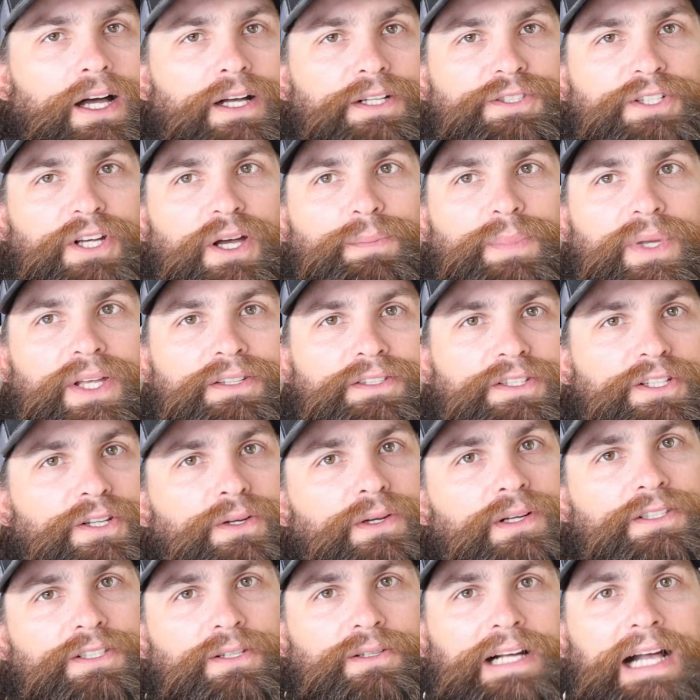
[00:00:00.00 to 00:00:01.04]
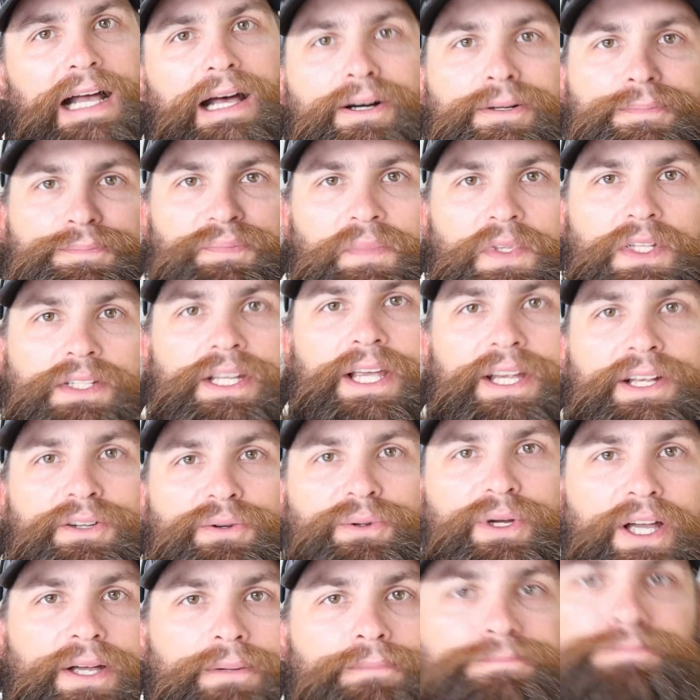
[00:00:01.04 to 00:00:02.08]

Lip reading: jump into it. So Kyle, take it away.